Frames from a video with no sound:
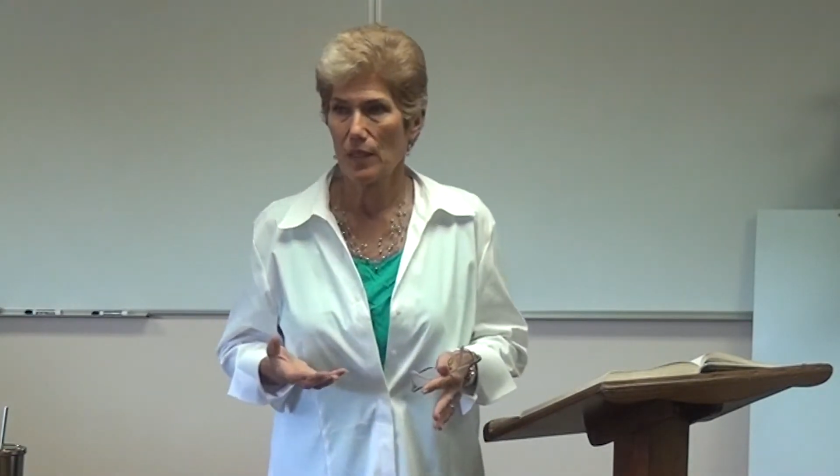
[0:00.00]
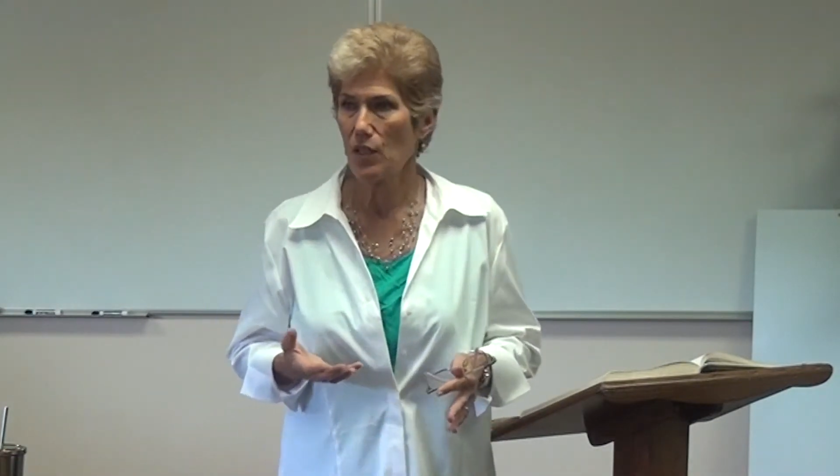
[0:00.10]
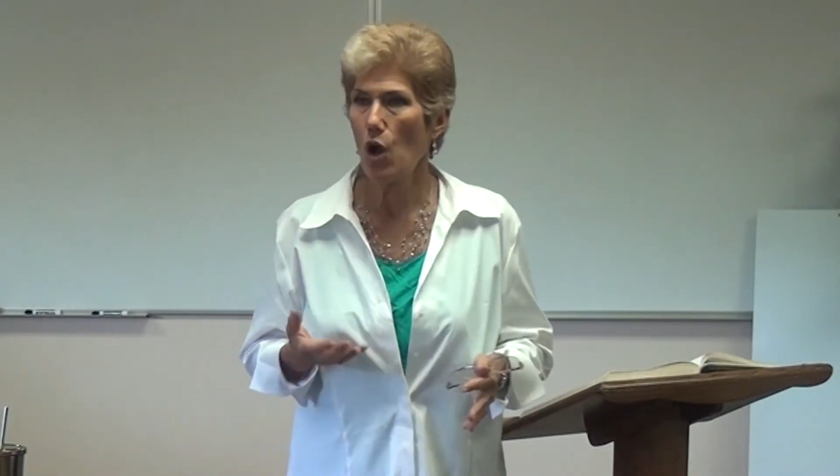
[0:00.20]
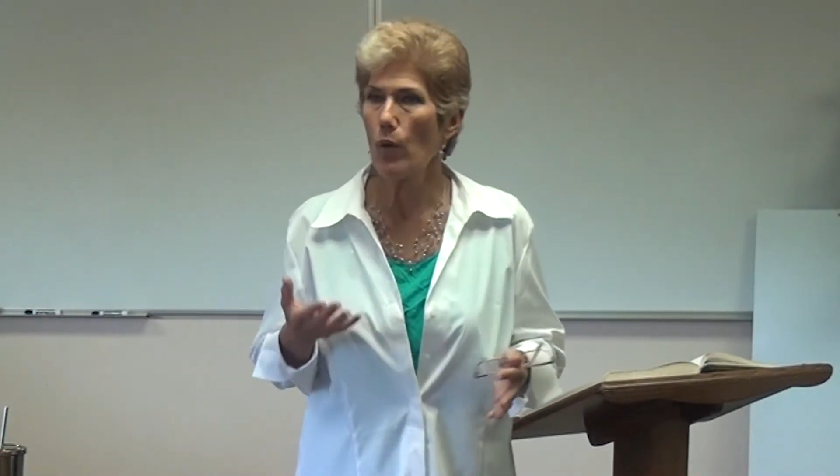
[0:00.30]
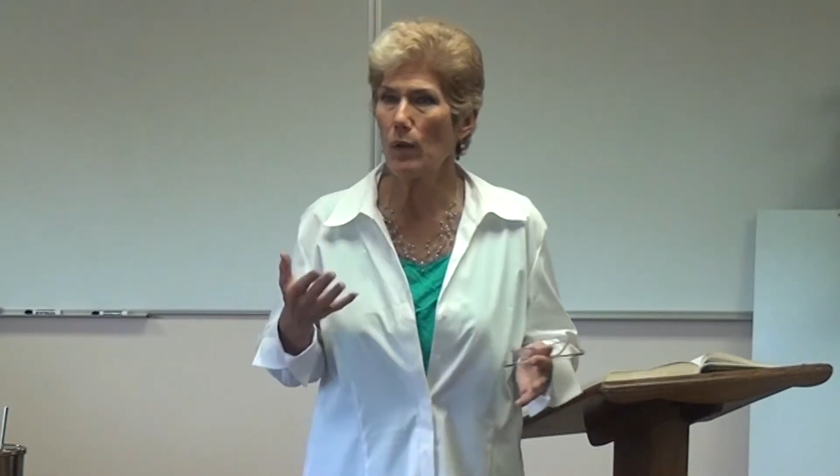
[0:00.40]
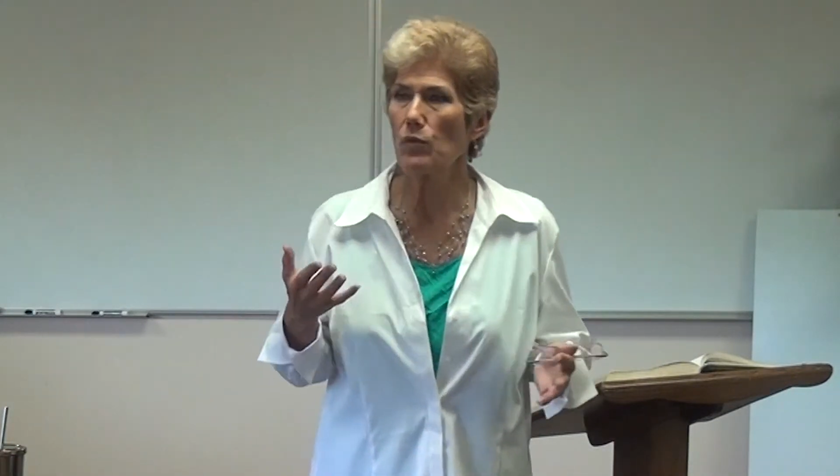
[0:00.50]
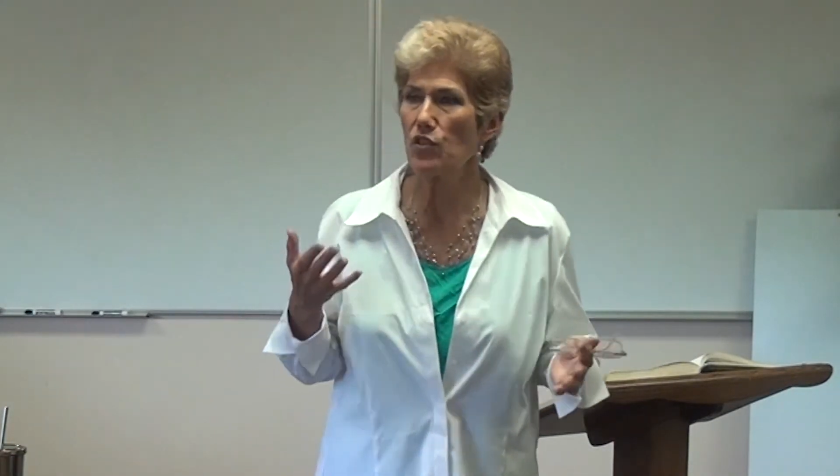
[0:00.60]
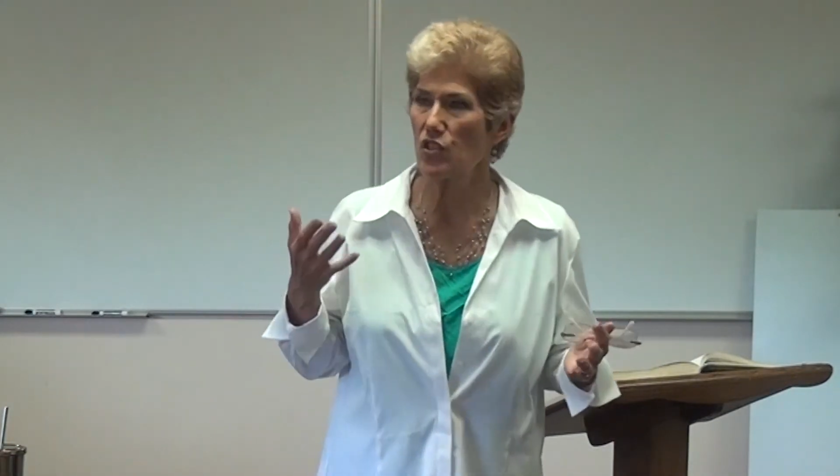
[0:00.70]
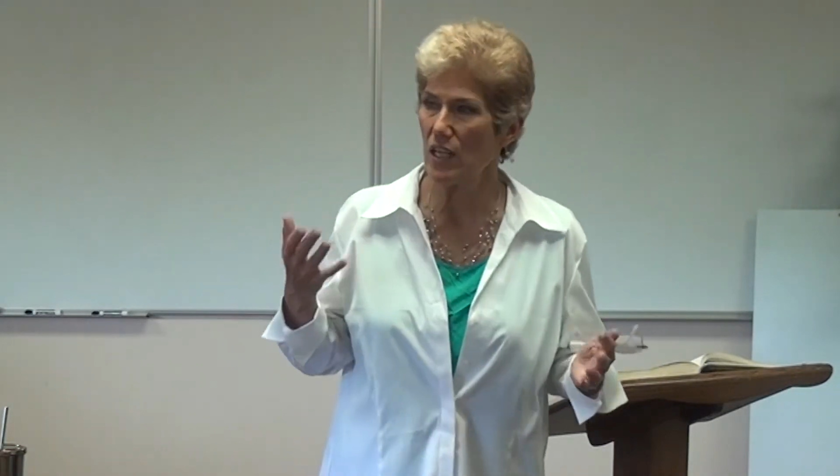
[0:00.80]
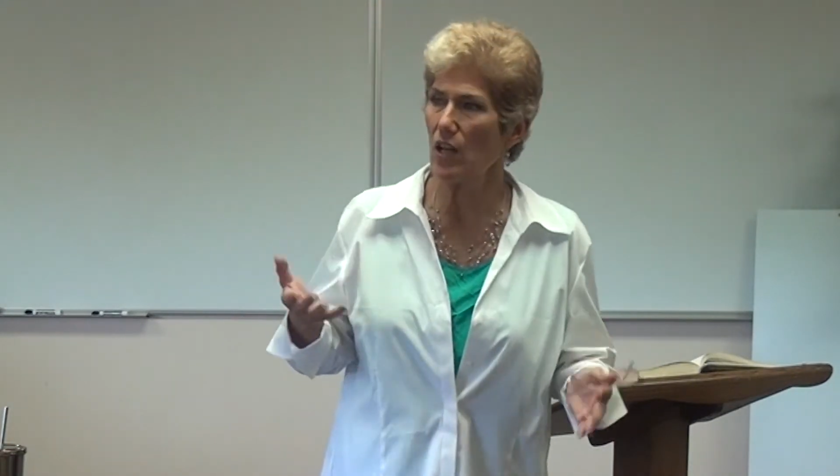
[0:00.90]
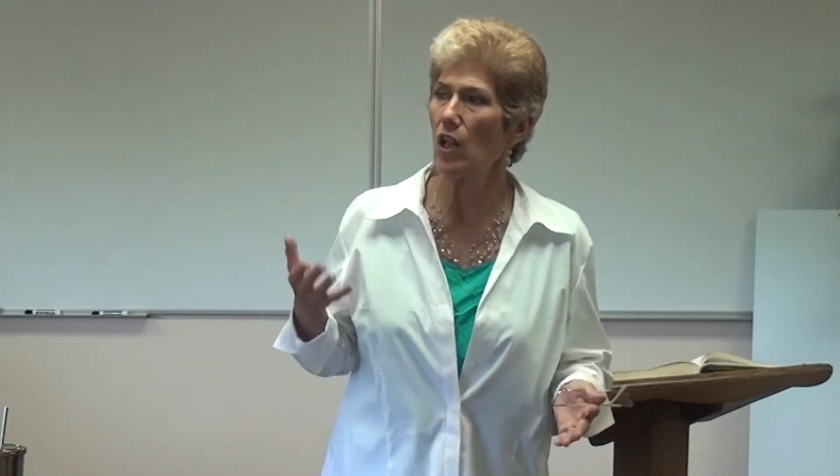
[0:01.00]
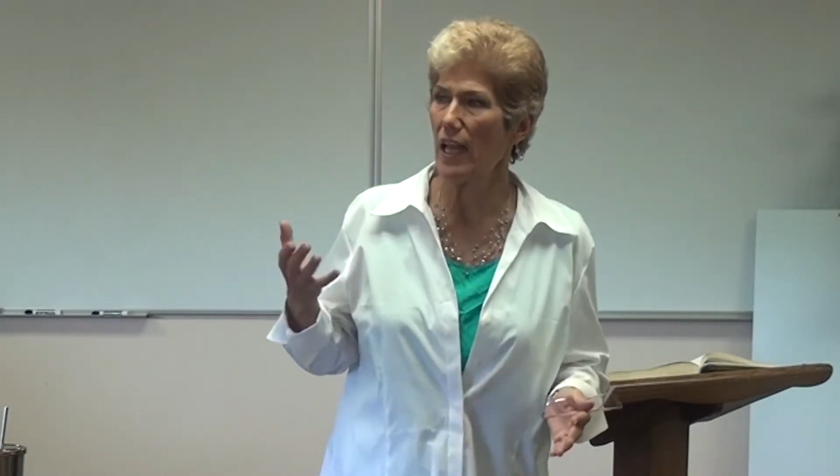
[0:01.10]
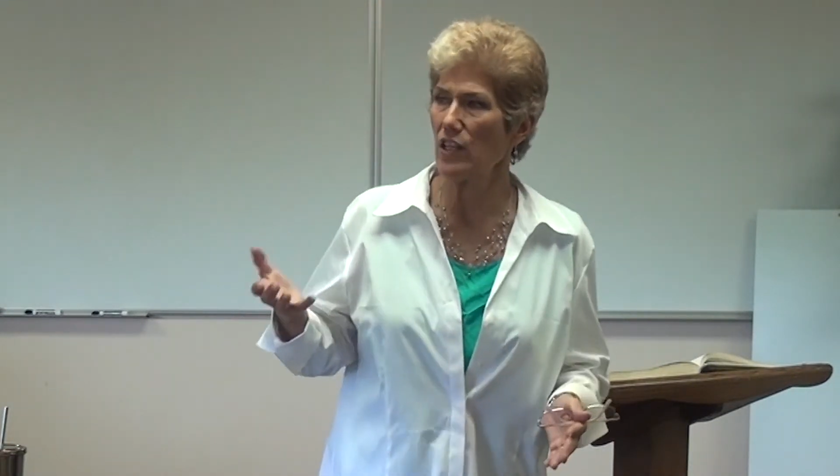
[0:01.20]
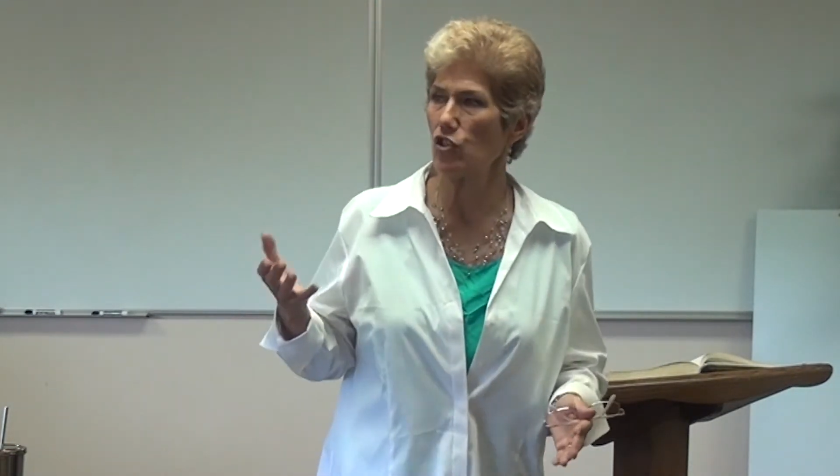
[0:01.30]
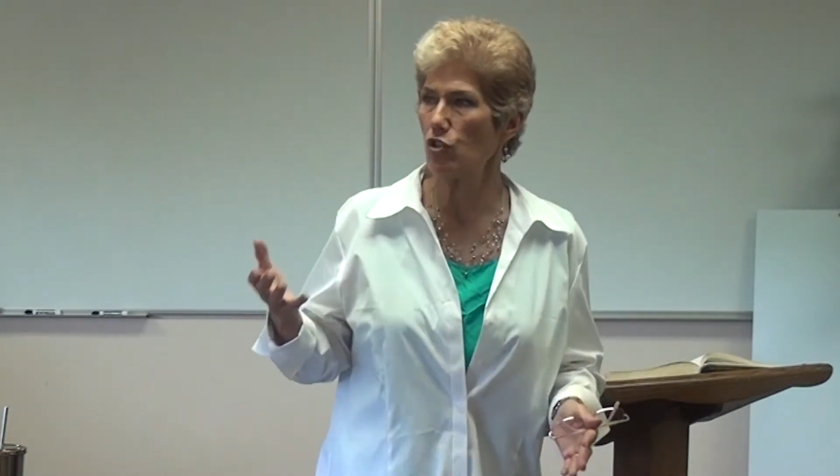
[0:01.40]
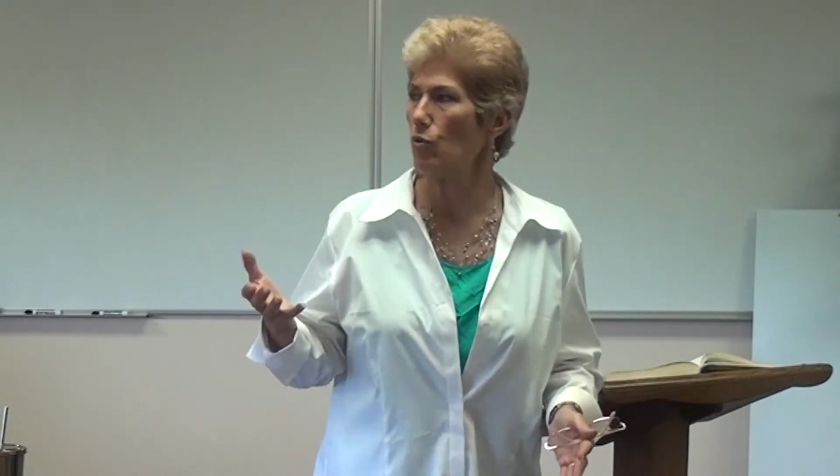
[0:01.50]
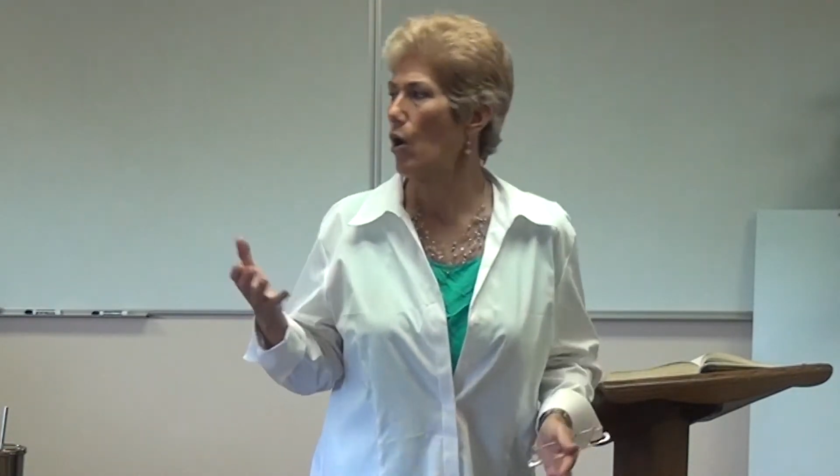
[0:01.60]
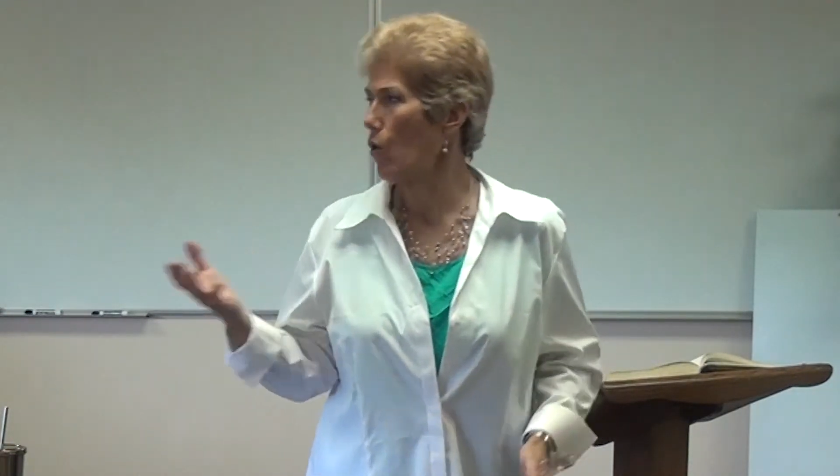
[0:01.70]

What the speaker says: No, it was still H2O